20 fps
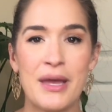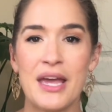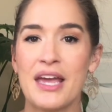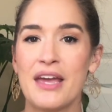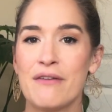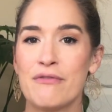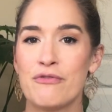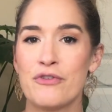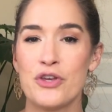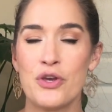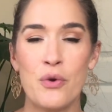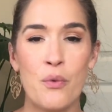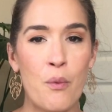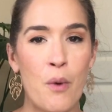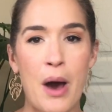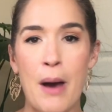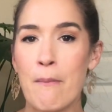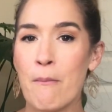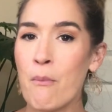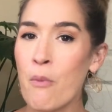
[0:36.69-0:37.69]
If you
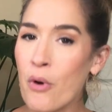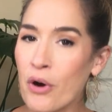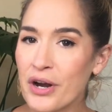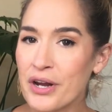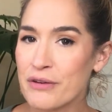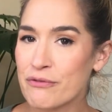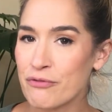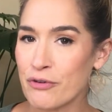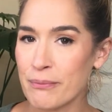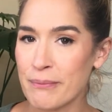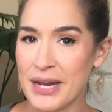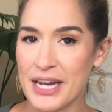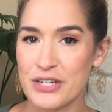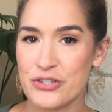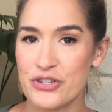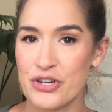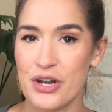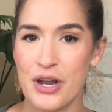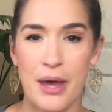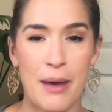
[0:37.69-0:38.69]
want more
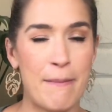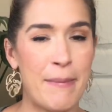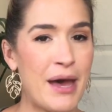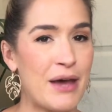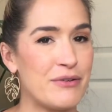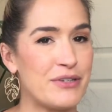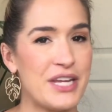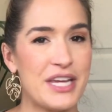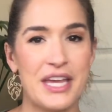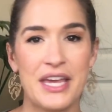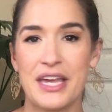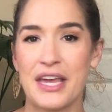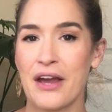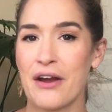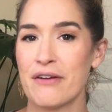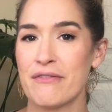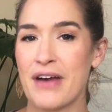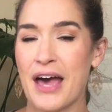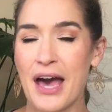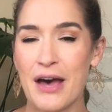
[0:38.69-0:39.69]
information about taking
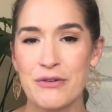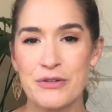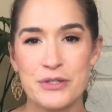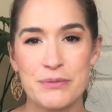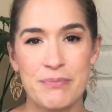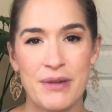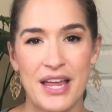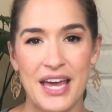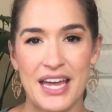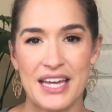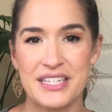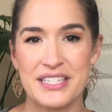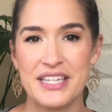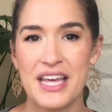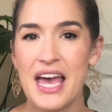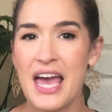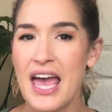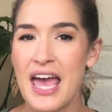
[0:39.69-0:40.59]
care of houseplants